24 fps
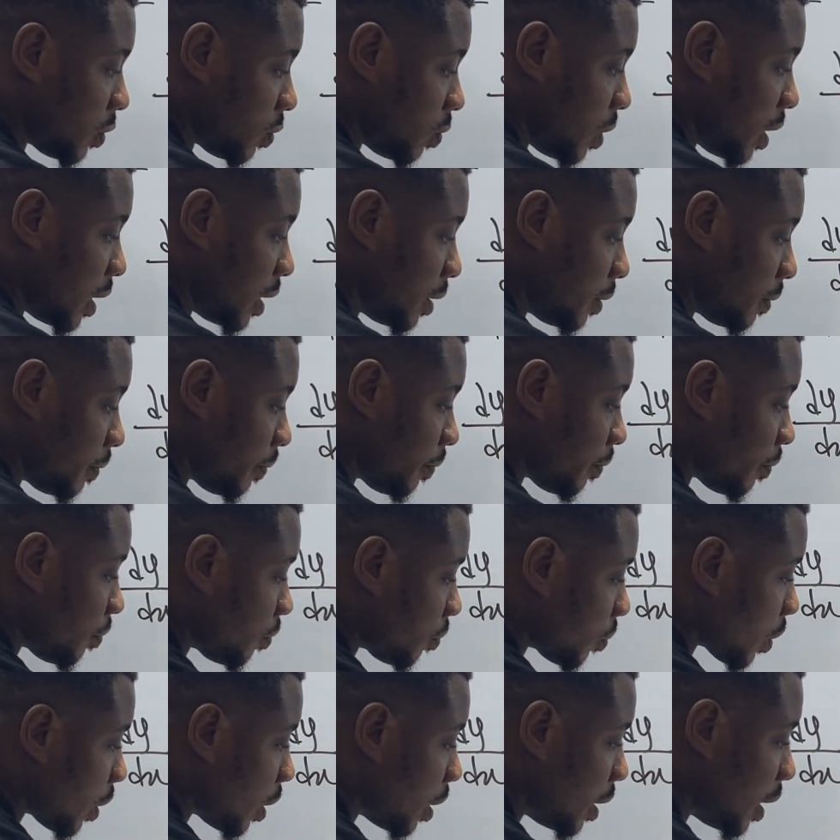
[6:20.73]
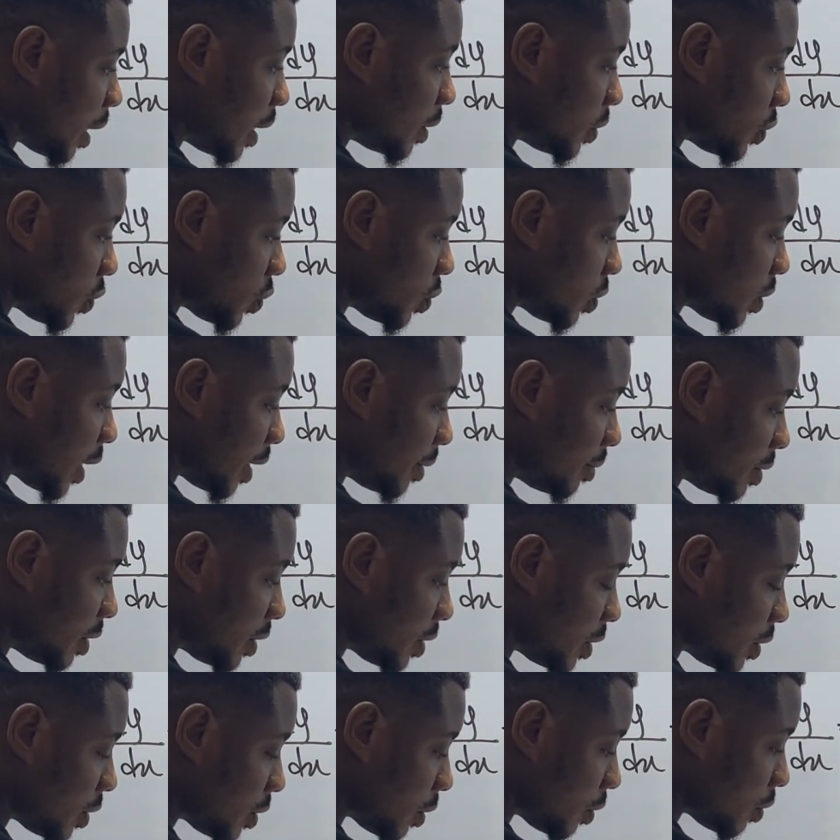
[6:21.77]
1, then 2 times it
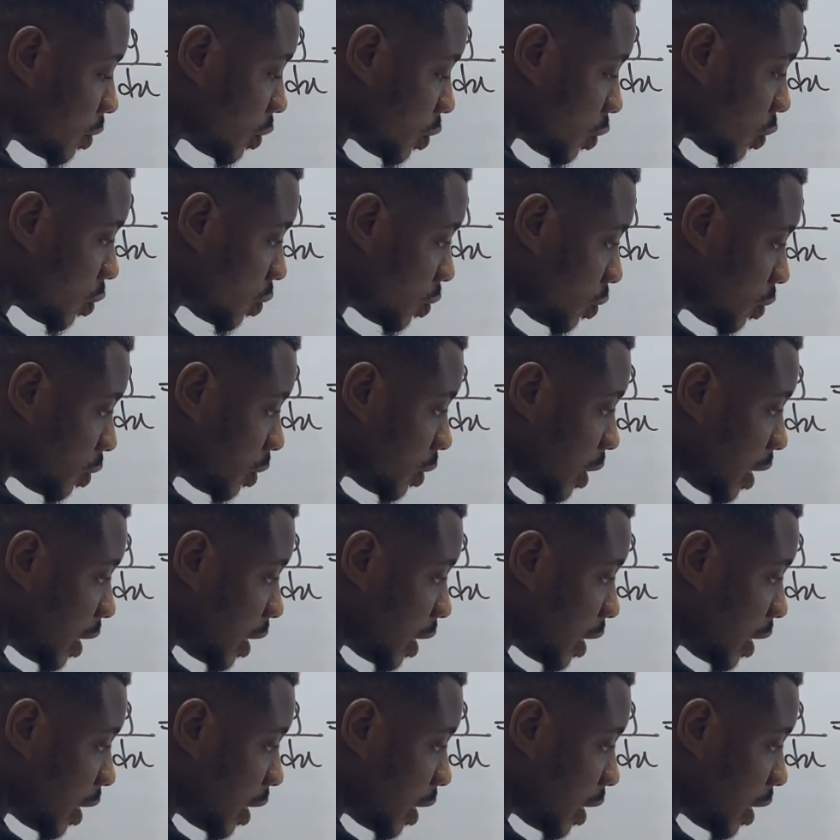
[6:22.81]
gives us 2.